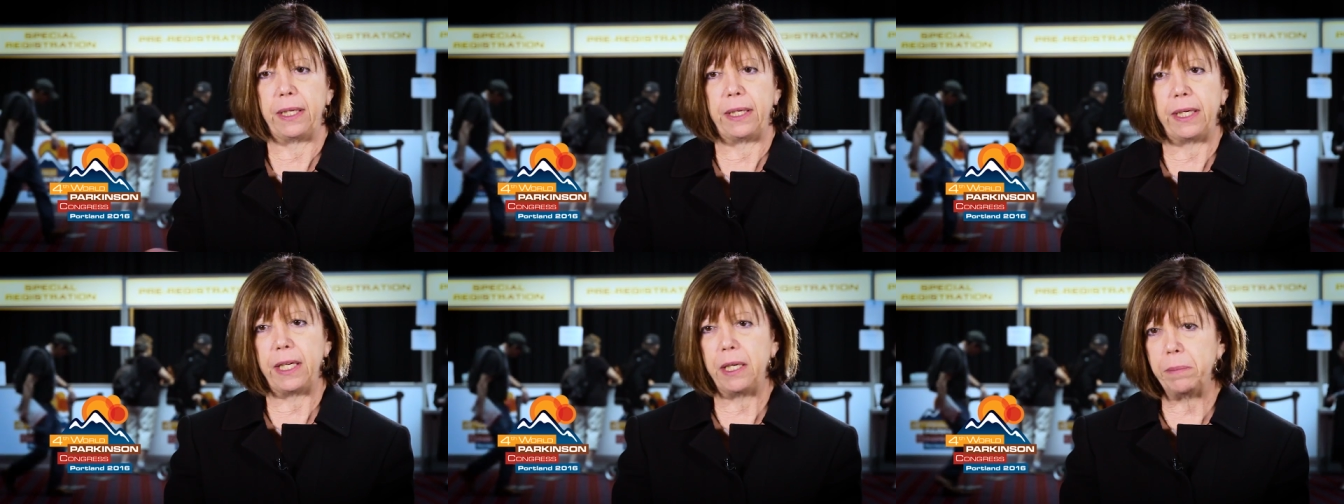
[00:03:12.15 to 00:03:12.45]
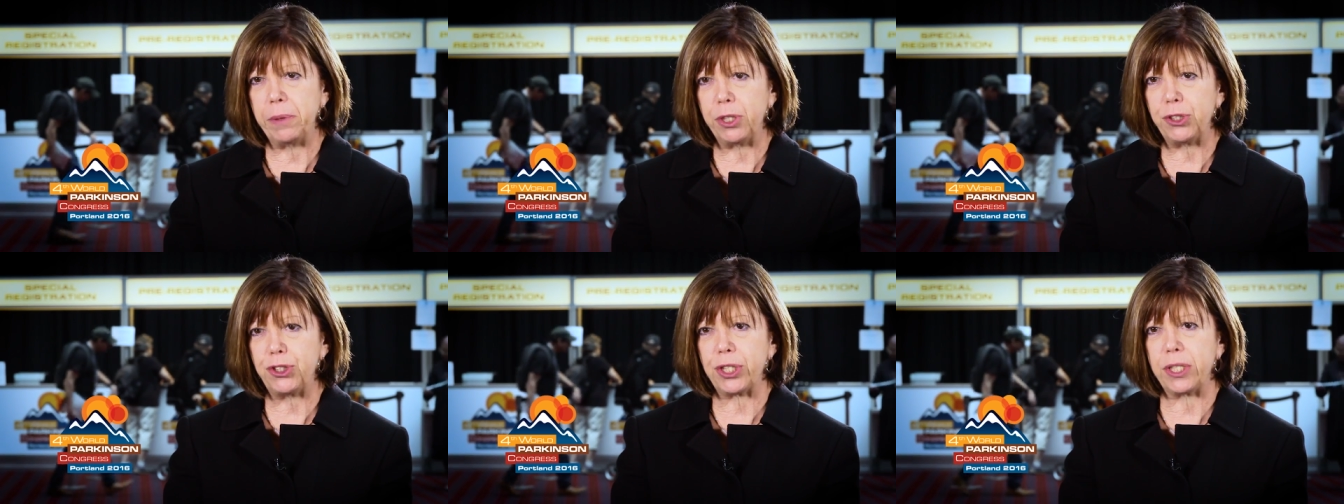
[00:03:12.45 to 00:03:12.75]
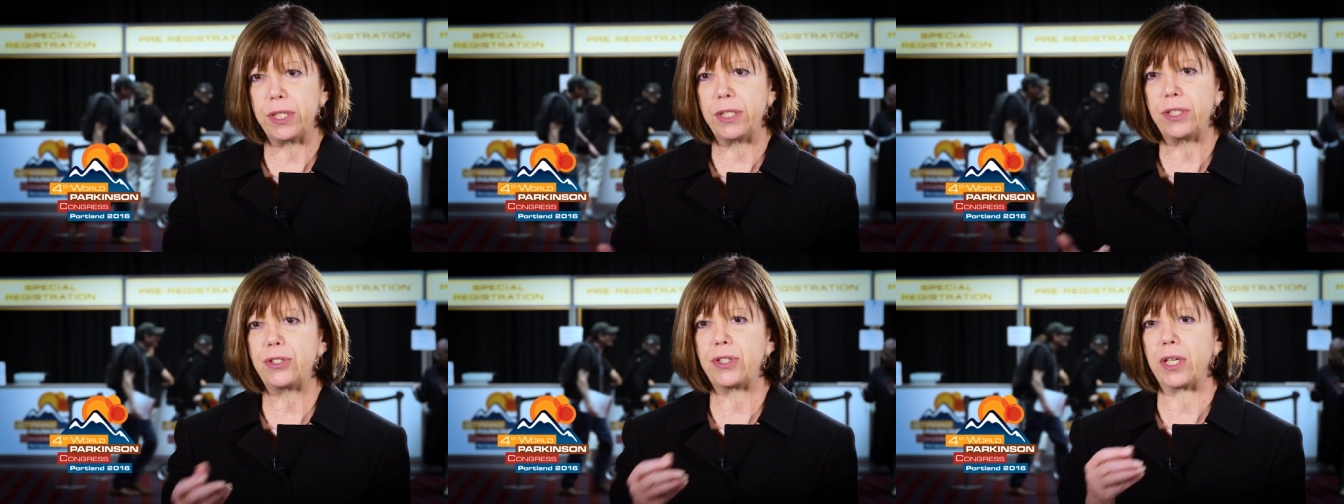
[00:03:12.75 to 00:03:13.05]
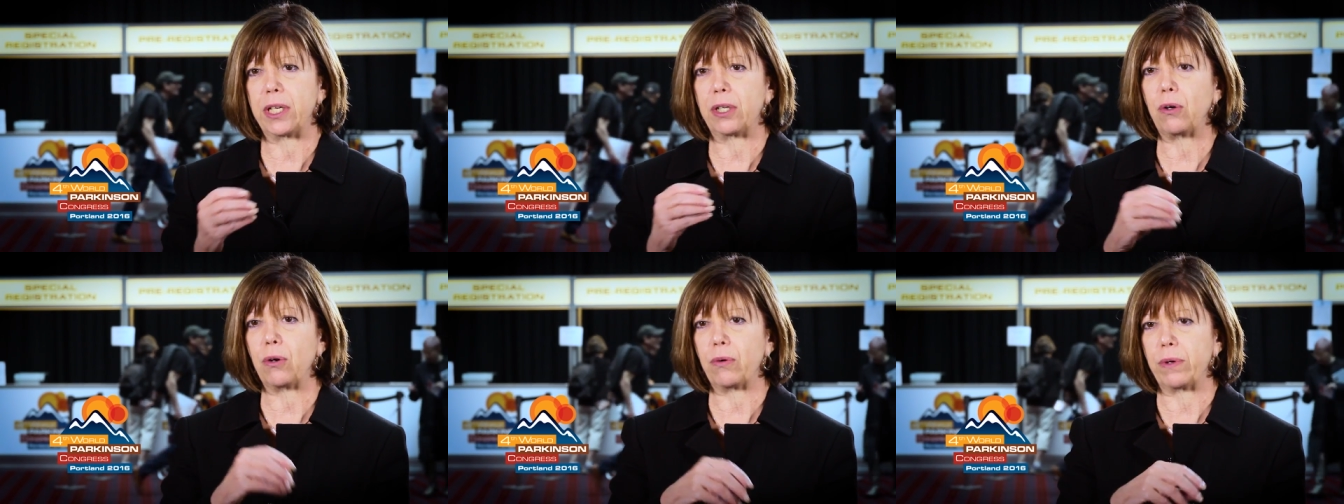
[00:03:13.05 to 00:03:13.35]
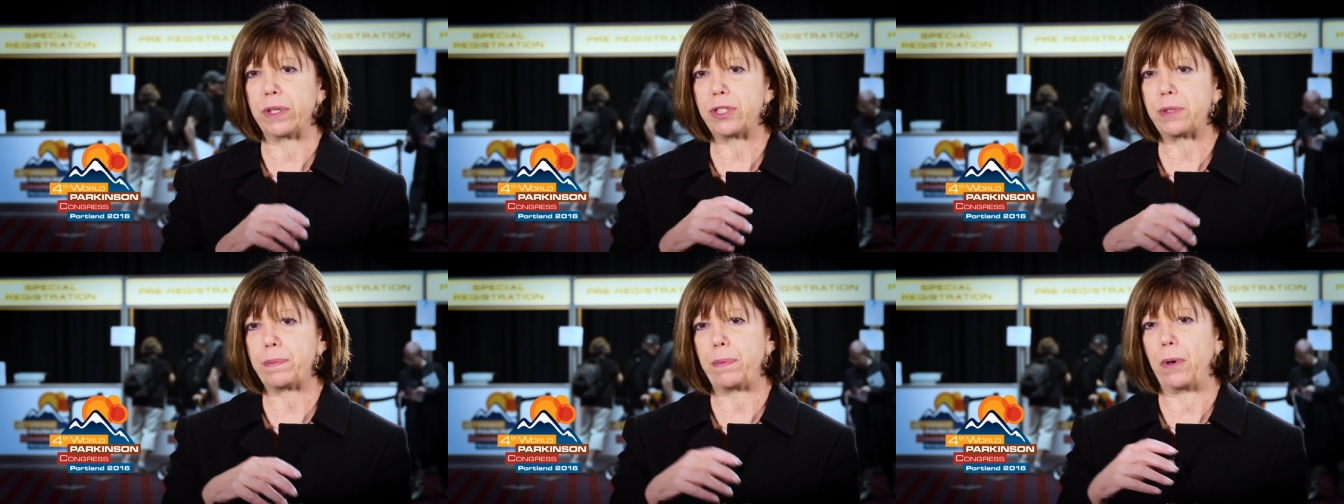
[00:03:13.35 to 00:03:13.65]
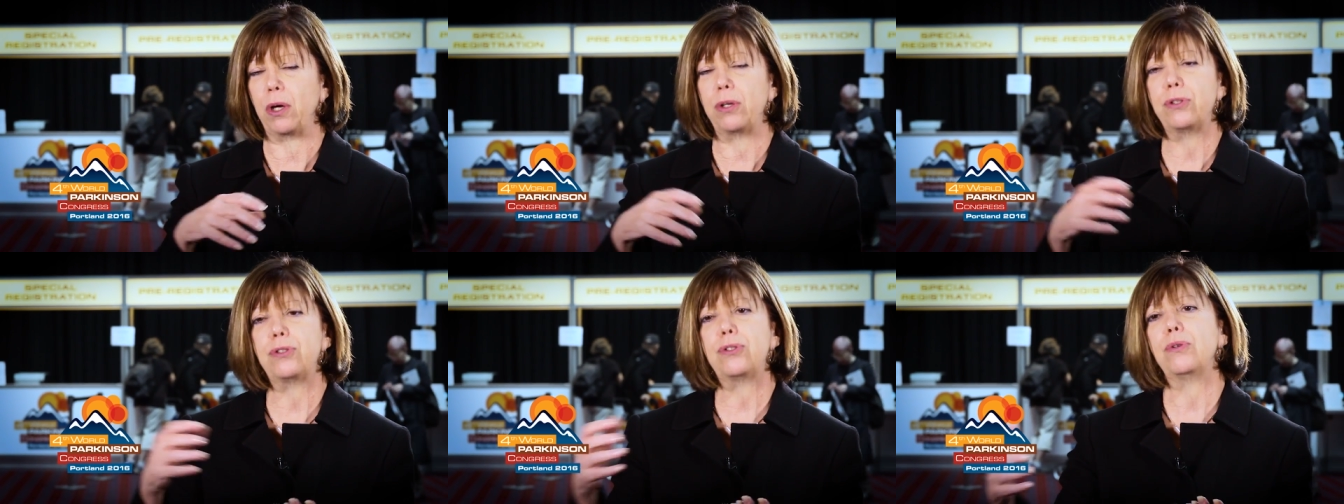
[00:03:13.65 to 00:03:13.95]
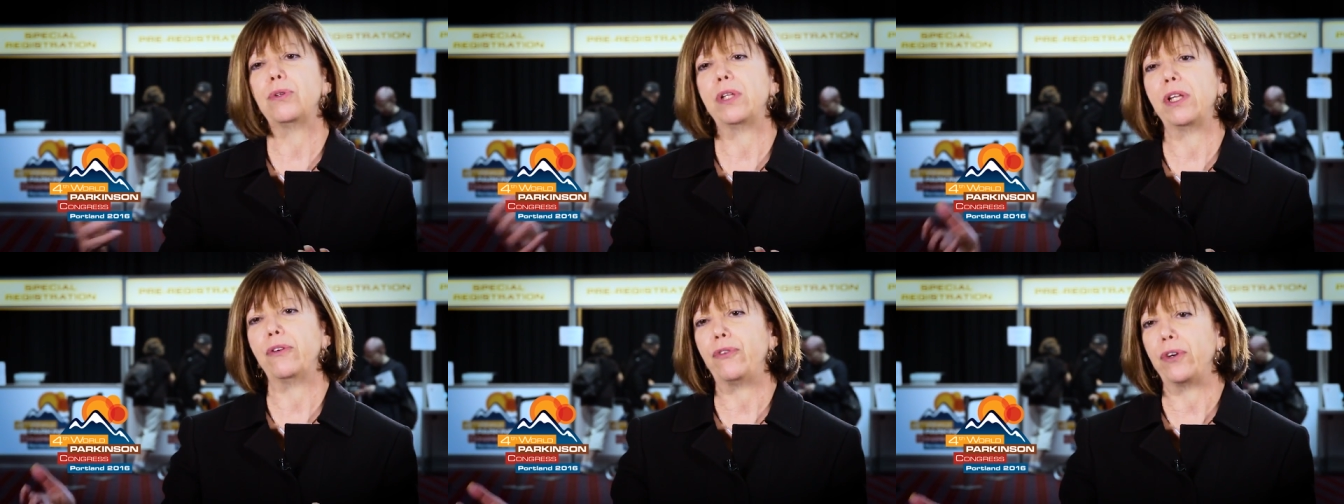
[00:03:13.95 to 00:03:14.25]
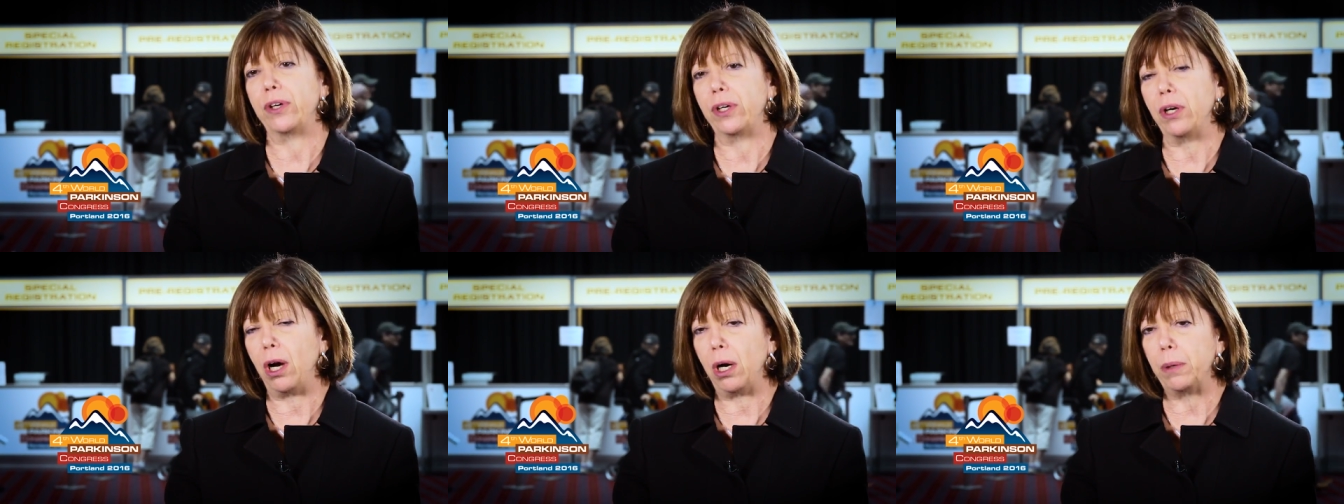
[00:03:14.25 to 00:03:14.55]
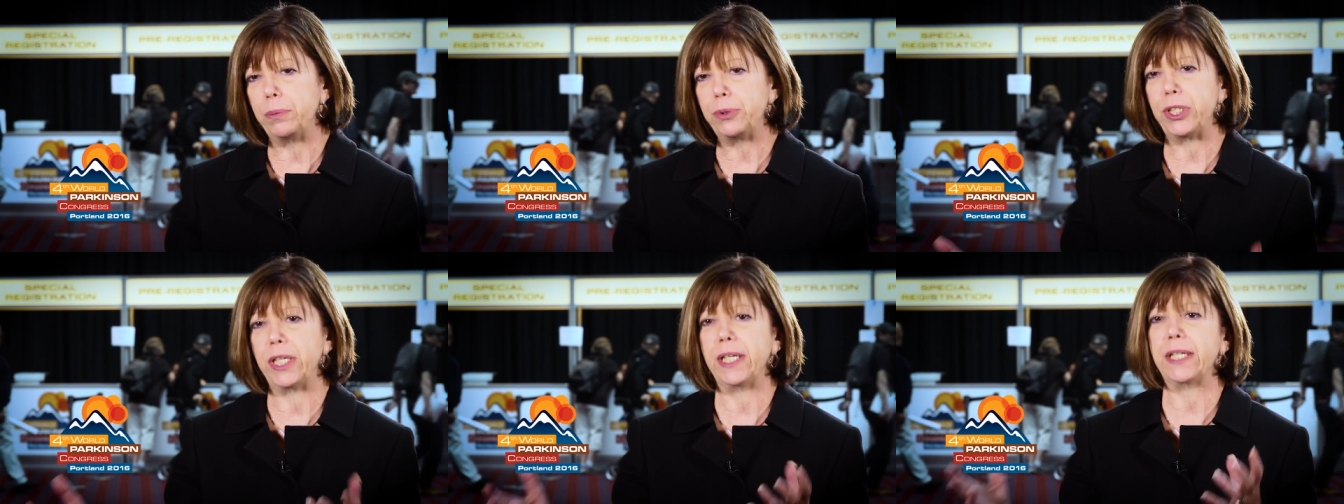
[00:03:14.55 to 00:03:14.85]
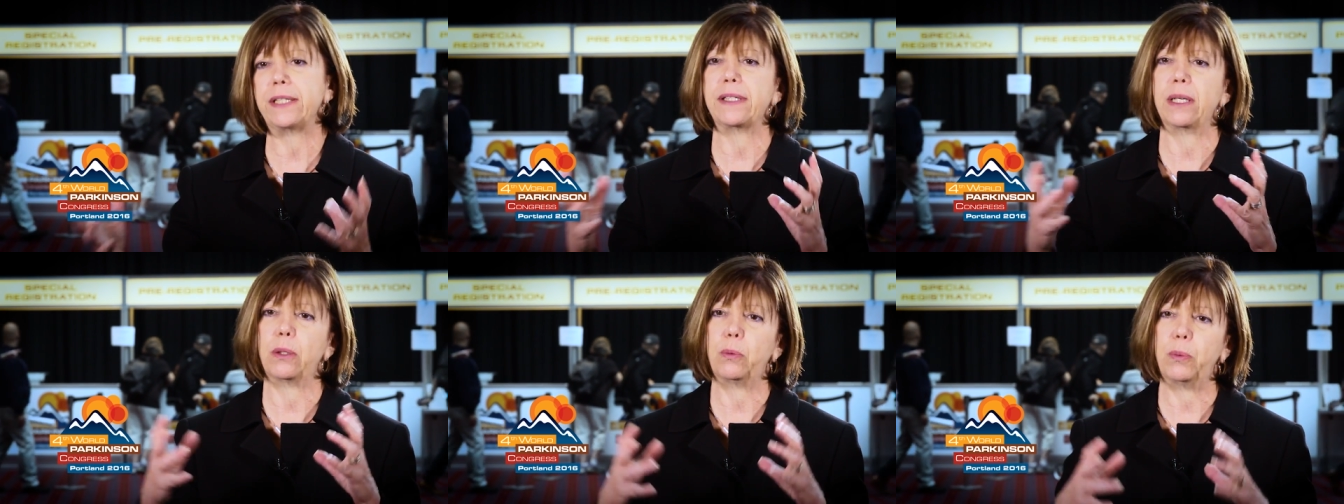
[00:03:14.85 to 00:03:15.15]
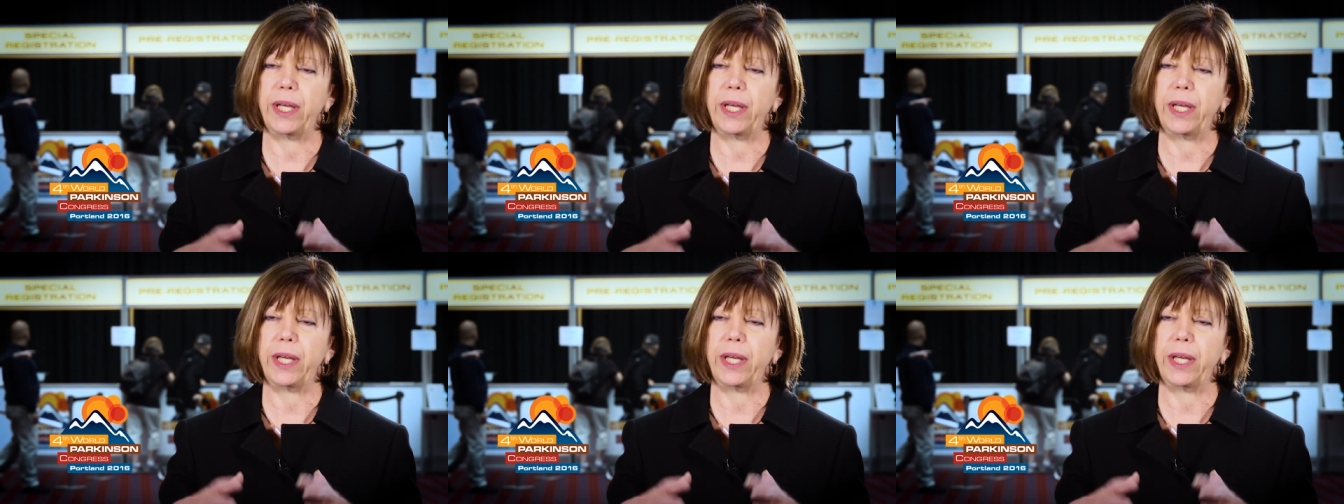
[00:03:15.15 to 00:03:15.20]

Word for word: images that corresponds to different objects and